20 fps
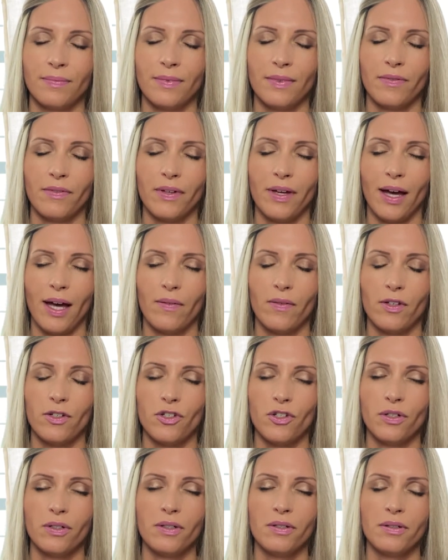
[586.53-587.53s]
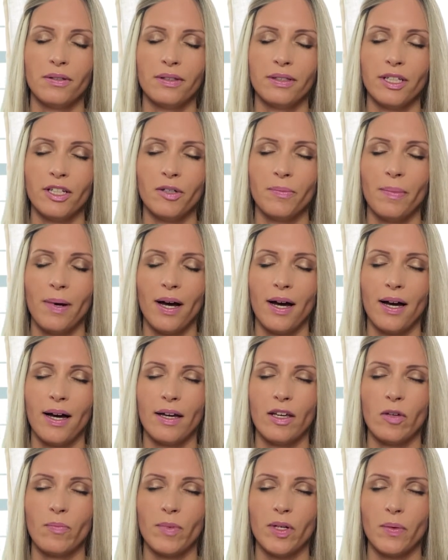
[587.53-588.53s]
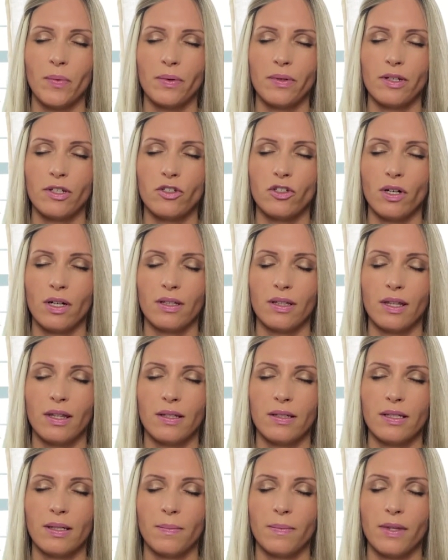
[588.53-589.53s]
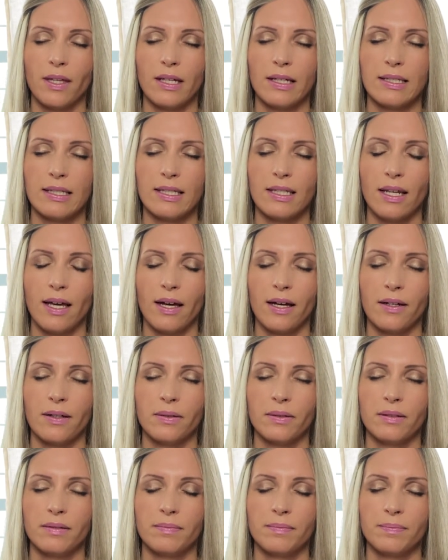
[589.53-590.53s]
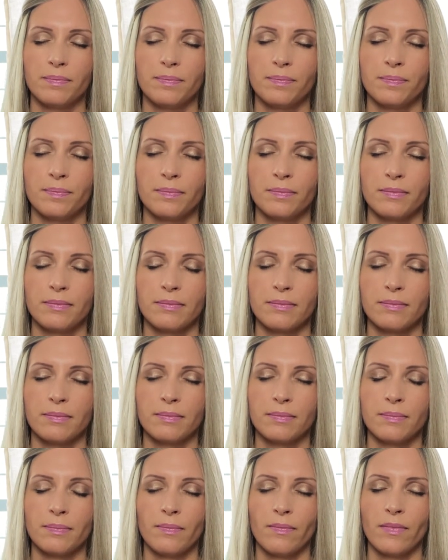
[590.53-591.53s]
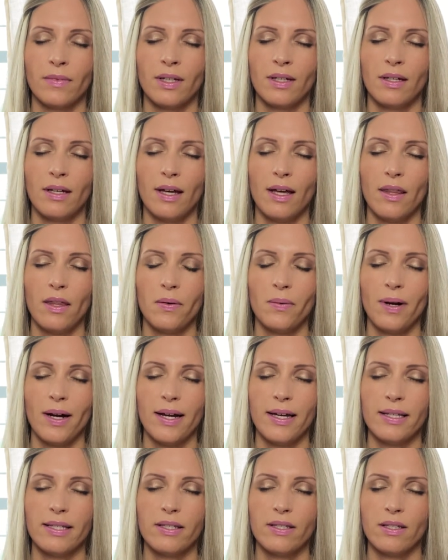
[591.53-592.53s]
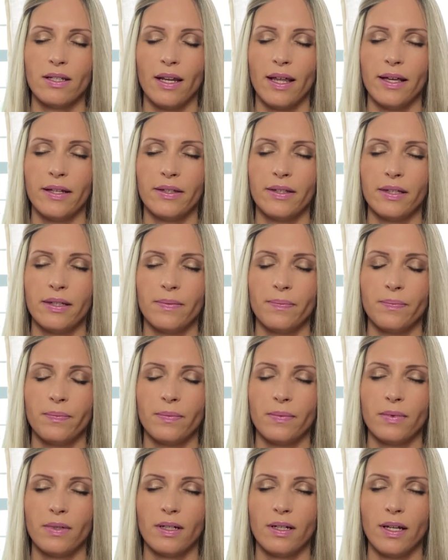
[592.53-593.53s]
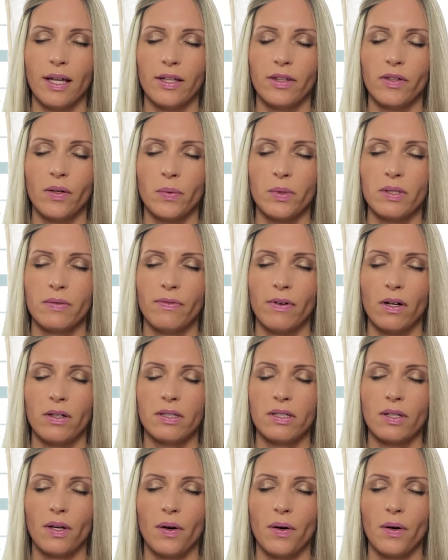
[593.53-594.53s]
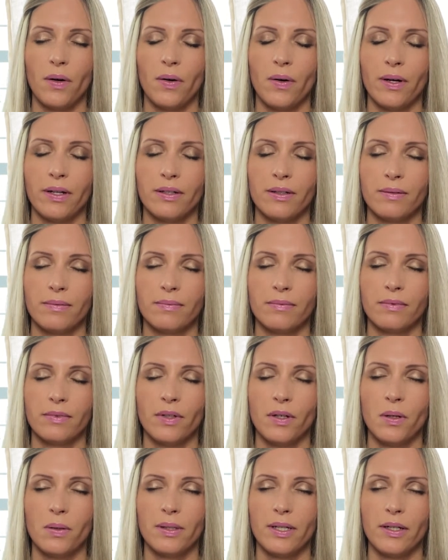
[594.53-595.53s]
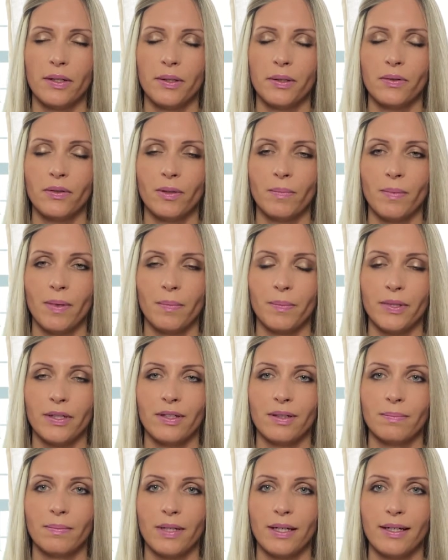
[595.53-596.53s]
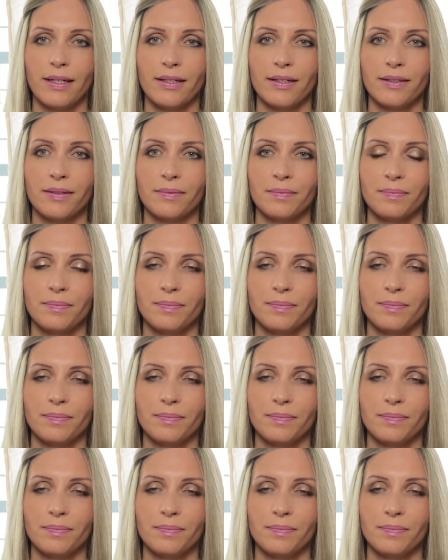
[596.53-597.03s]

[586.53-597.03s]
If you have a journal nearby, you may want to jot some things down. Otherwise, let those thoughts go and know that you'll remember them later.